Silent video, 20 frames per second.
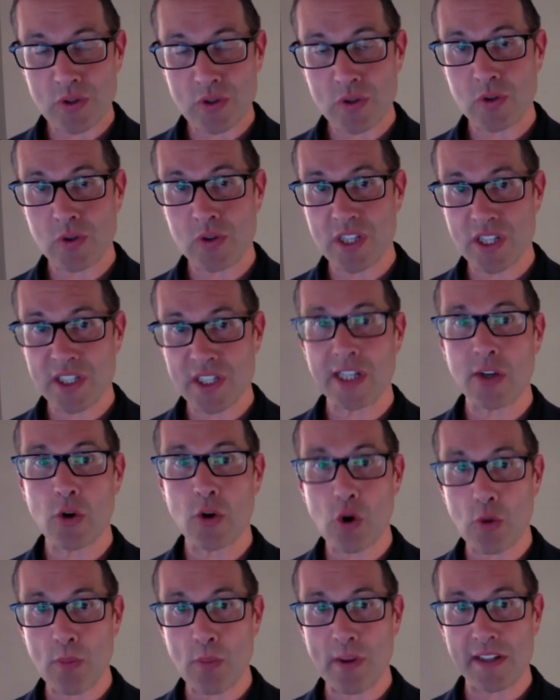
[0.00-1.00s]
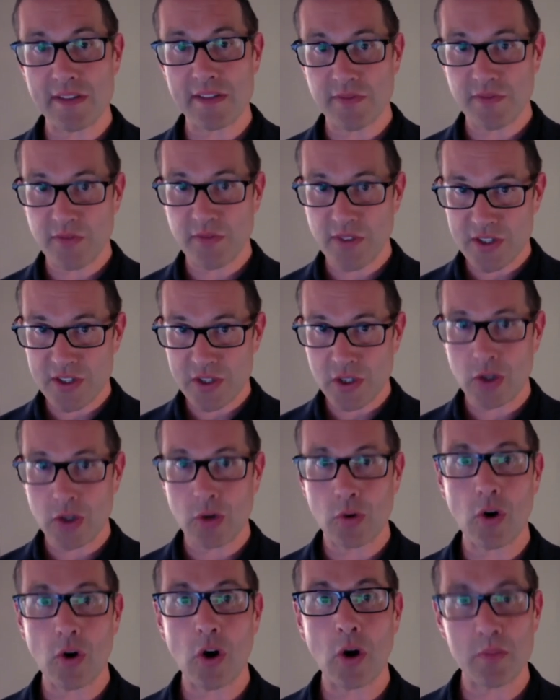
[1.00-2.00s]
to digitally augment
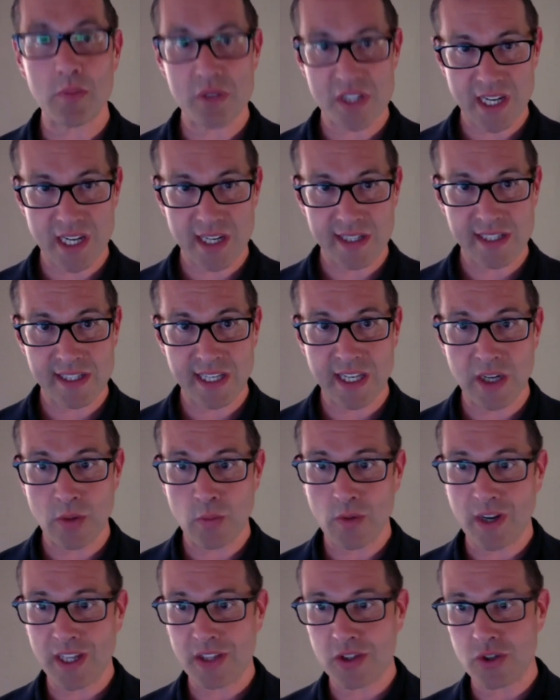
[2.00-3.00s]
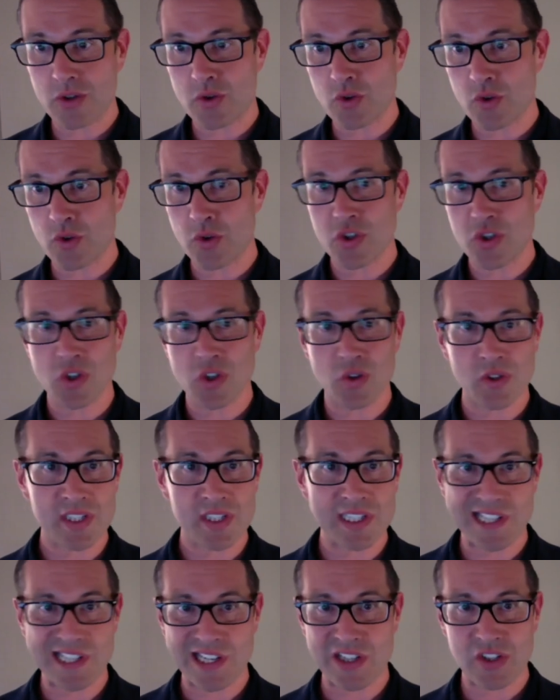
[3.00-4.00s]
physical objects in a way that drew children's
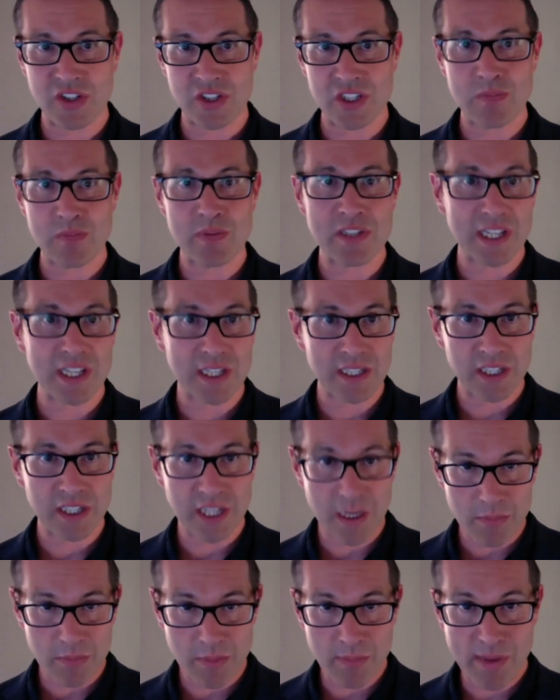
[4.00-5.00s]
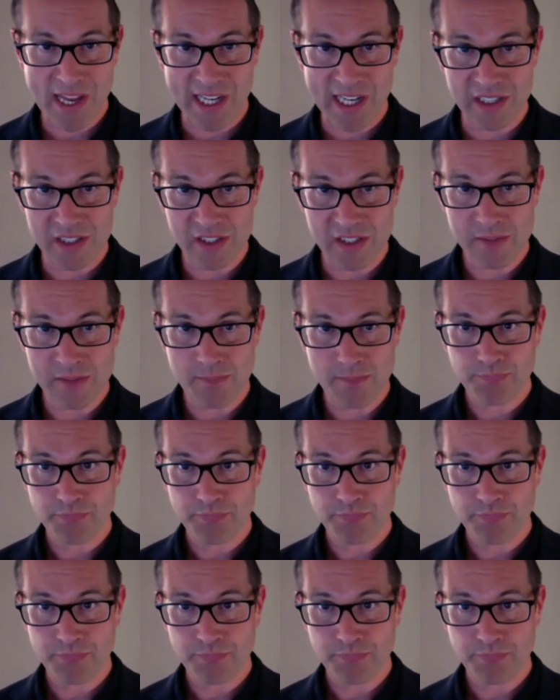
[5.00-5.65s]
attention to particular number patterns?